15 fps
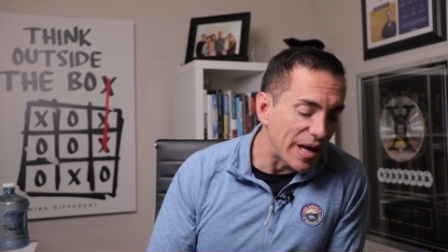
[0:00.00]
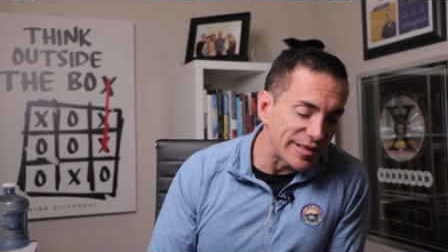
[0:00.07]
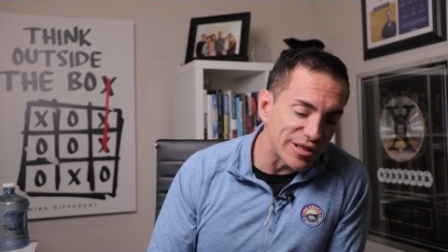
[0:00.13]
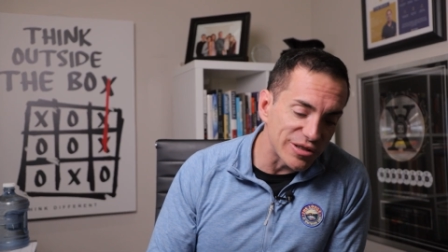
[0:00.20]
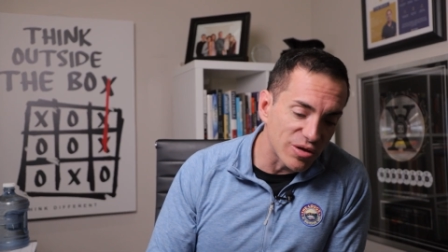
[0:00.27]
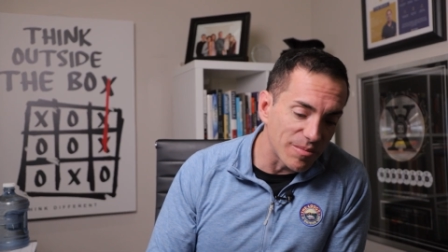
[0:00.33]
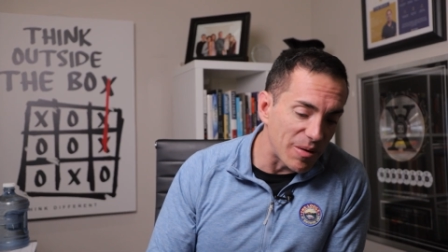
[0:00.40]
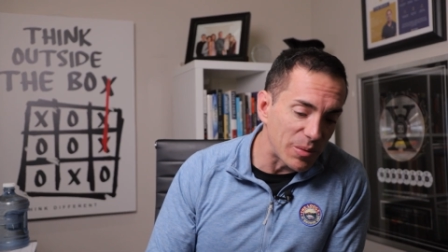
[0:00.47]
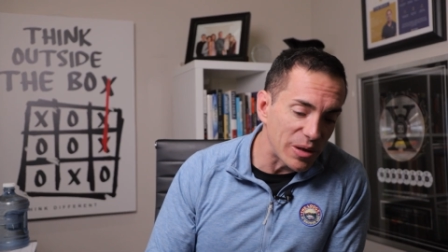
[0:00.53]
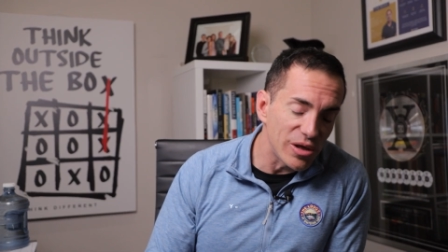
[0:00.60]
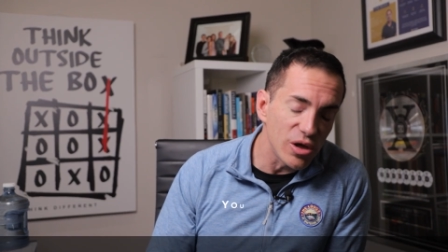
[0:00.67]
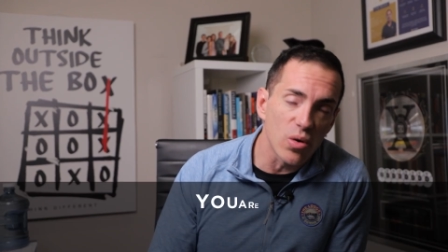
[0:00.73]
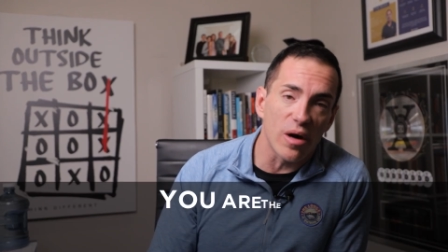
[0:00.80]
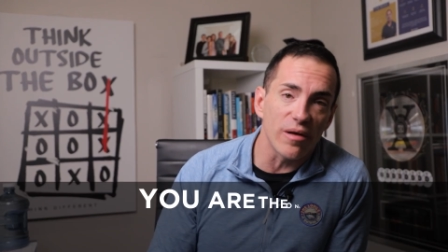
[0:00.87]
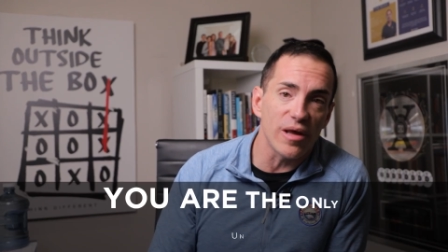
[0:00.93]
Uh, just remember,
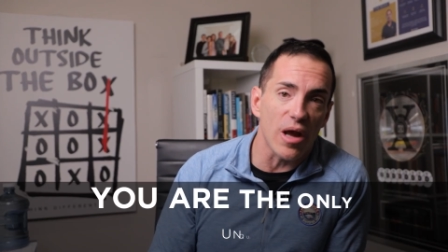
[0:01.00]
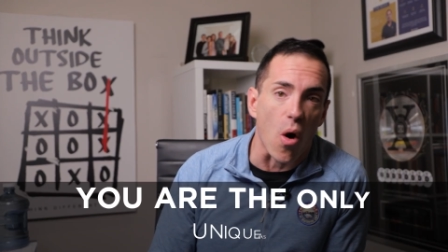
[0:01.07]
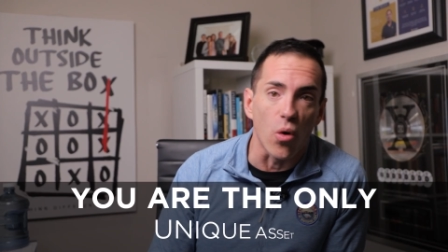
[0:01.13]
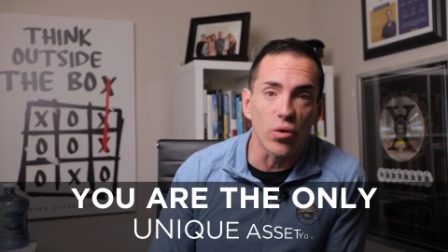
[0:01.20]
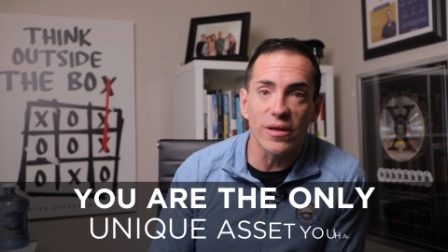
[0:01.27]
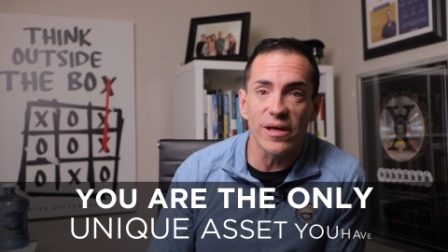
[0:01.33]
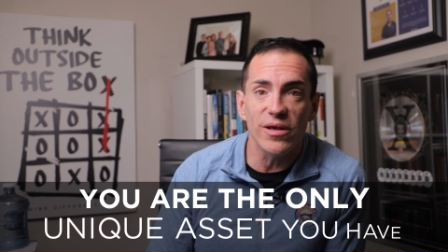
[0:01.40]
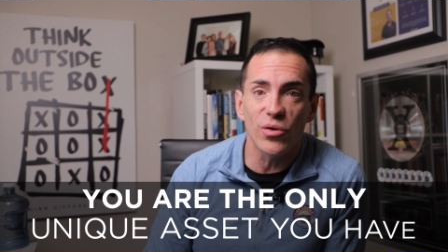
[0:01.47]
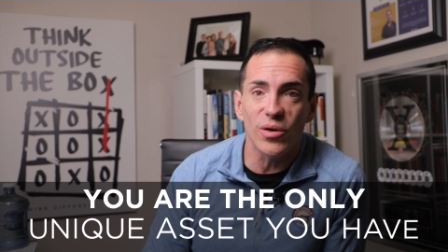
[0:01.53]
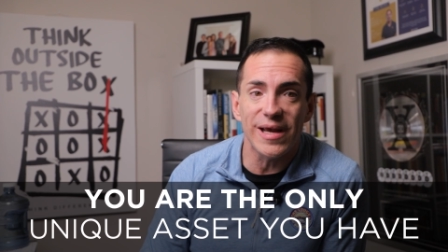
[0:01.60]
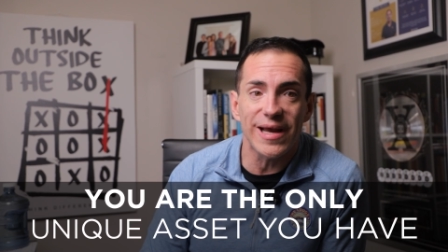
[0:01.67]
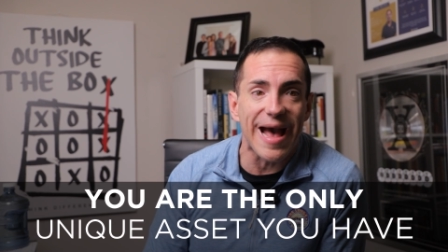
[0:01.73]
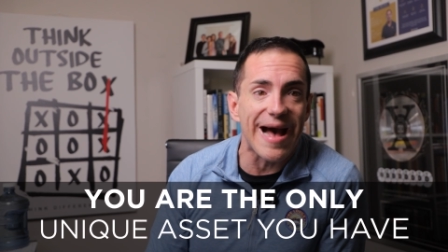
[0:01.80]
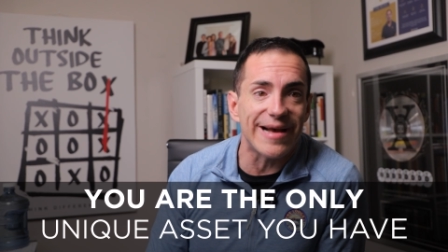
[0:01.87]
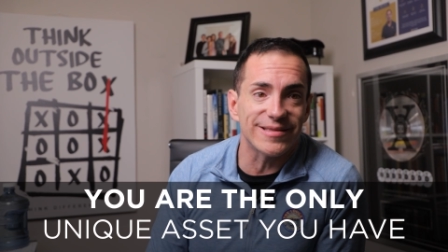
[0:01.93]
you are the only
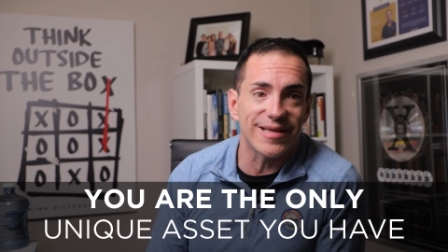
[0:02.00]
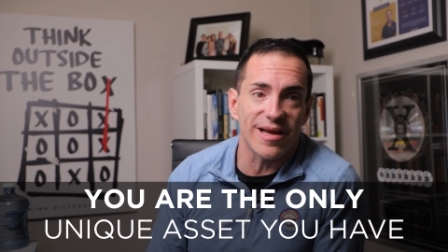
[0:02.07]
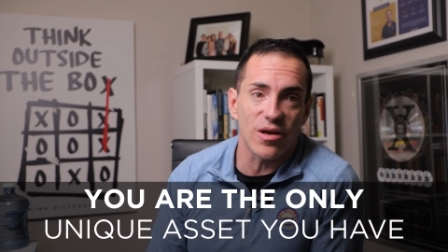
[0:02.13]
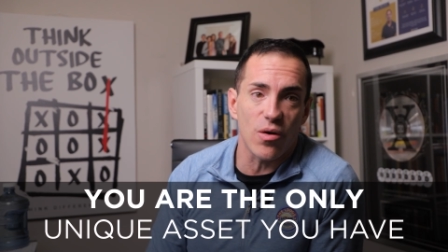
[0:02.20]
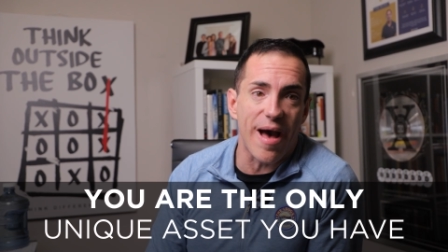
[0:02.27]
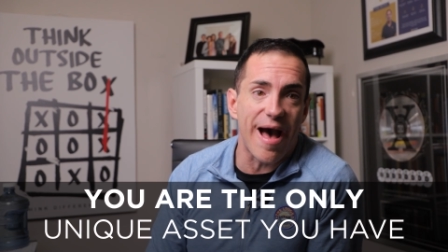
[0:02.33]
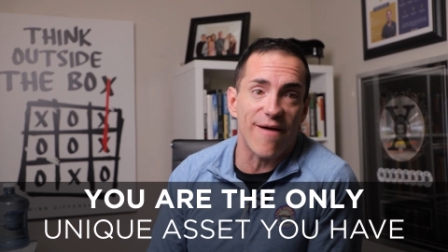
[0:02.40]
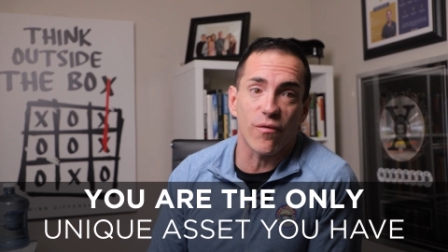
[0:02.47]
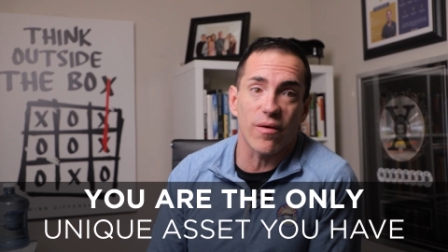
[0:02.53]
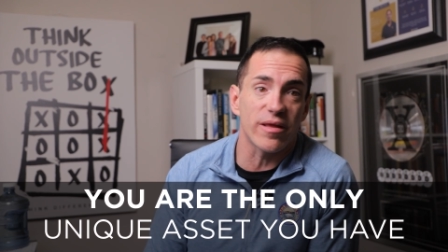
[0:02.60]
unique asset you have,